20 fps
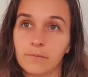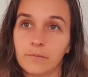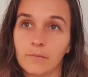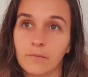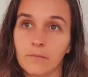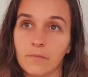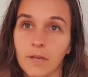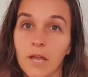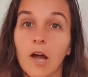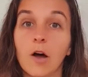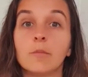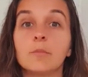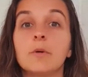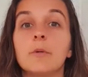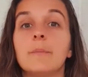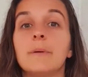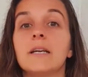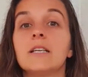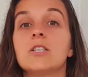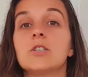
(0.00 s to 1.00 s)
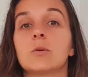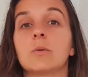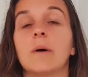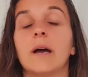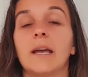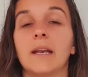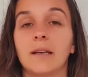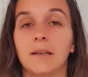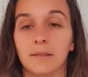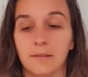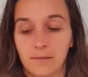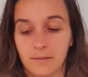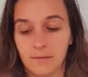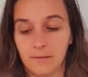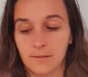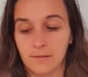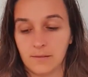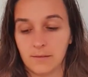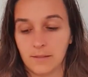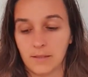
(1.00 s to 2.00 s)
helped perpetuate it
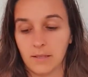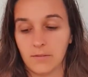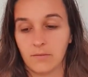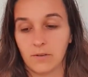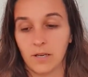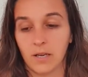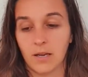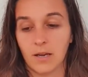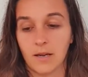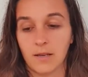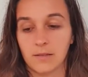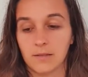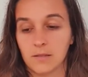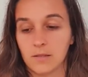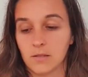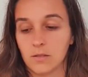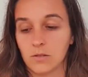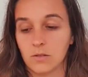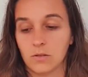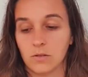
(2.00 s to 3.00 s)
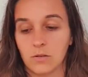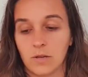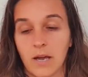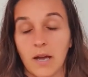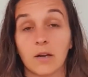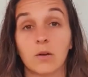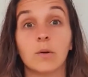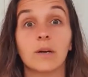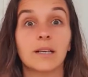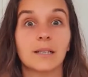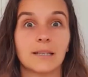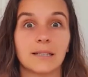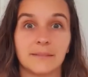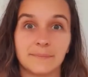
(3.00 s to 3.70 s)
in regards to how quickly